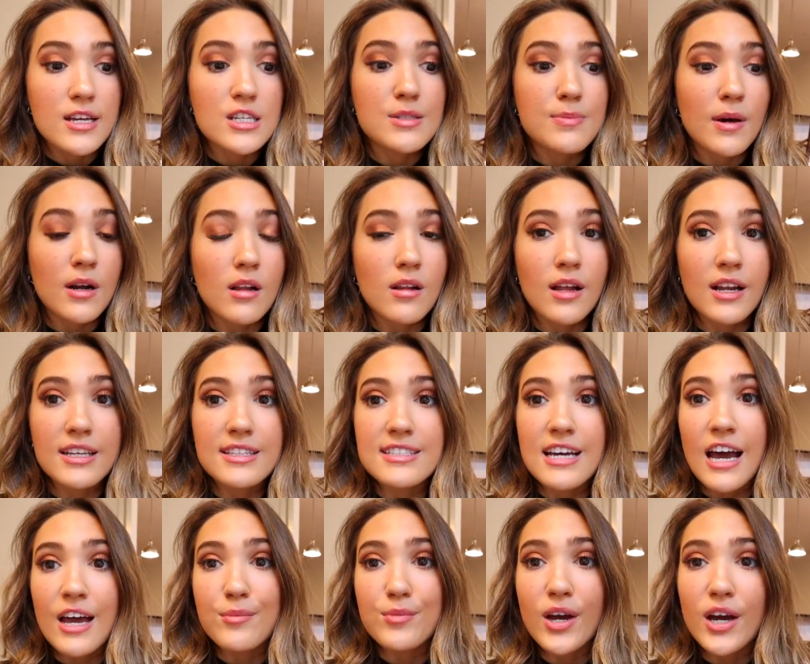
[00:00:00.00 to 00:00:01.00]
I spent a lot of
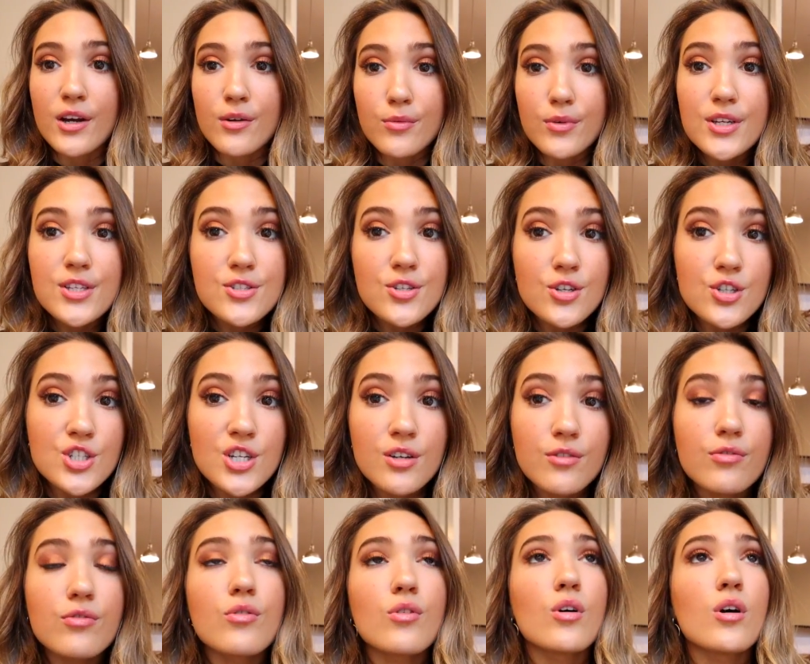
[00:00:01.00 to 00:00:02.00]
time kind of
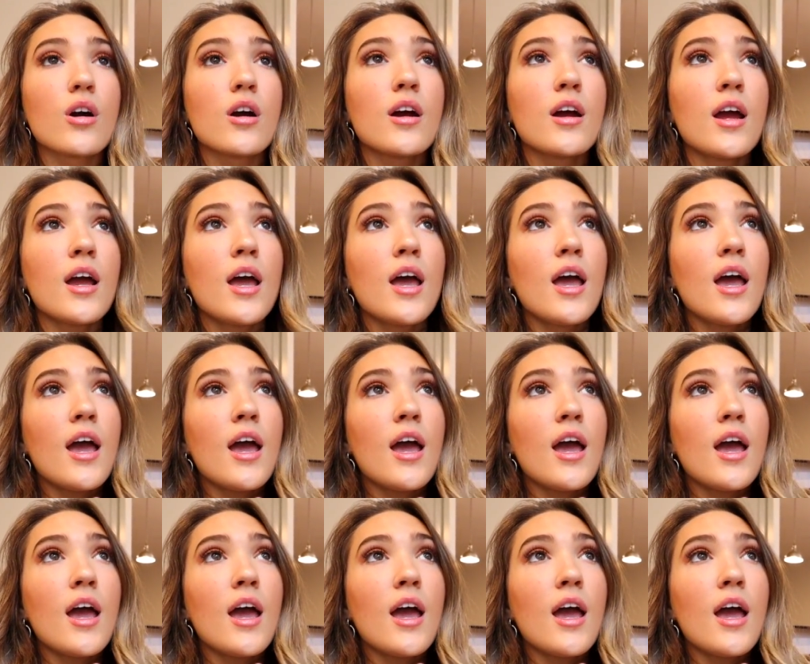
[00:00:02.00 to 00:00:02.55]
researching for